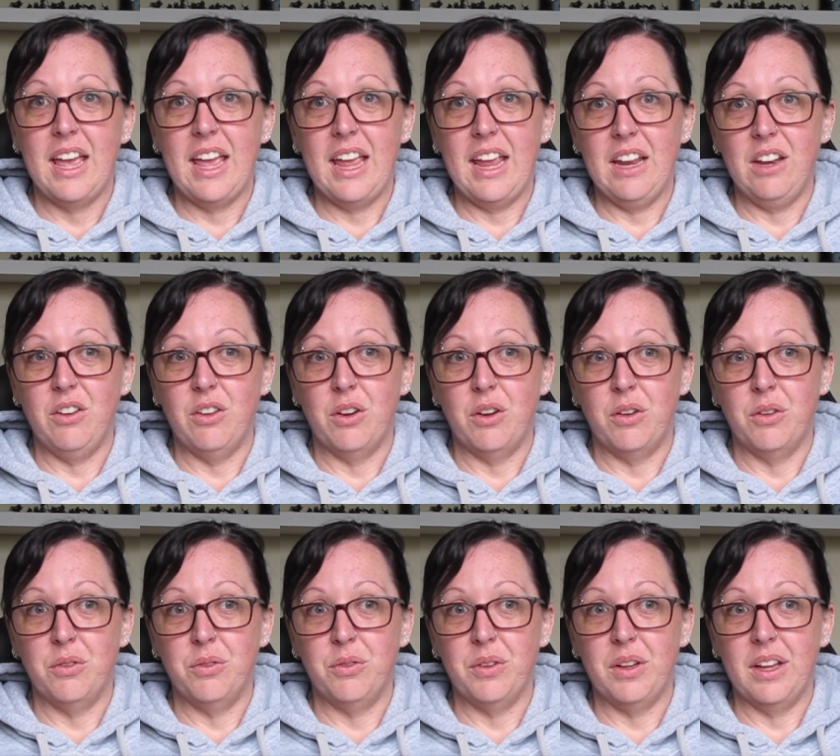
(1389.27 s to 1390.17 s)
and
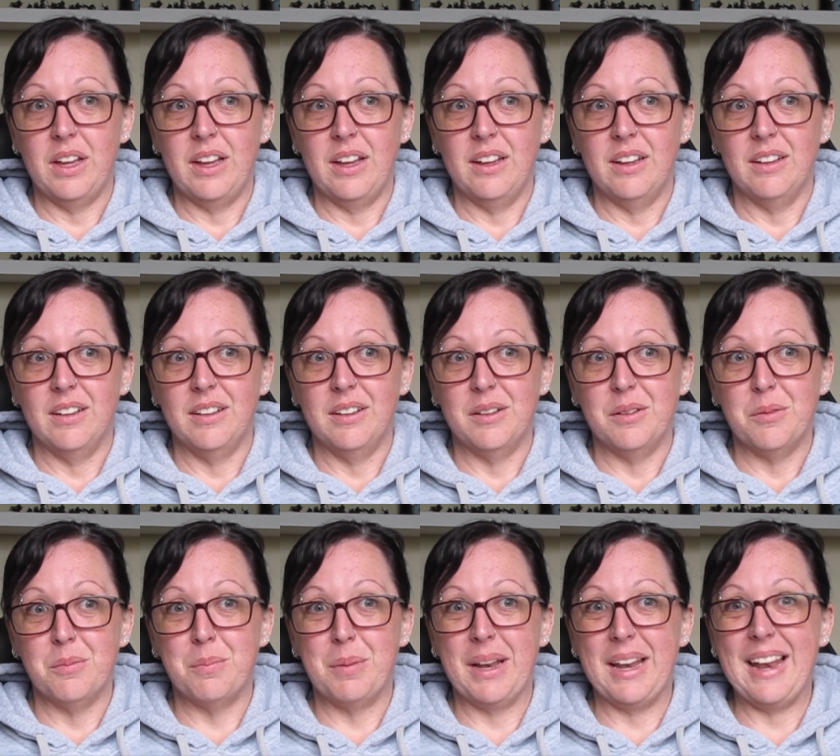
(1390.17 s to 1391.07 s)
of uh,
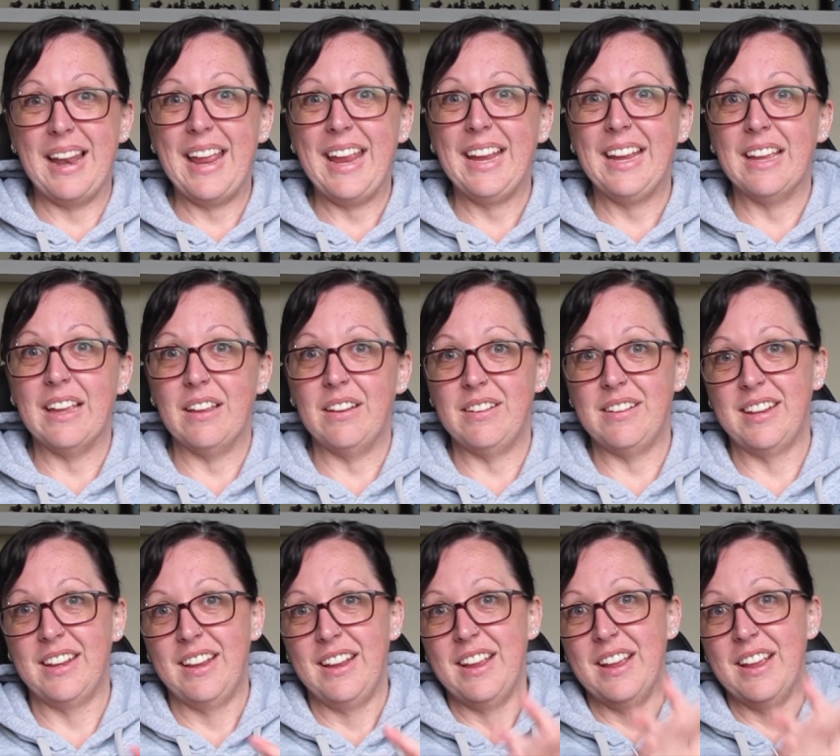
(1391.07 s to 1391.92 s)
blanket